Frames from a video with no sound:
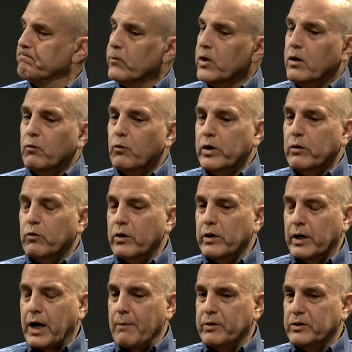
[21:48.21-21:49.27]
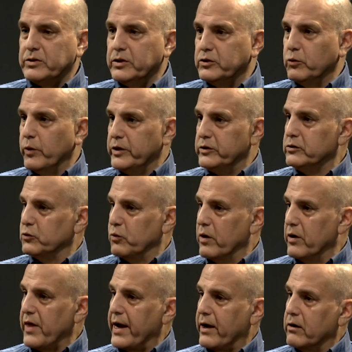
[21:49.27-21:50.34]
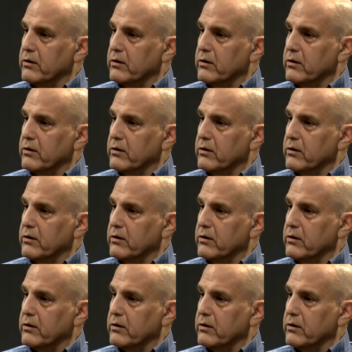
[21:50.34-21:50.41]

we were in a couple of situations where that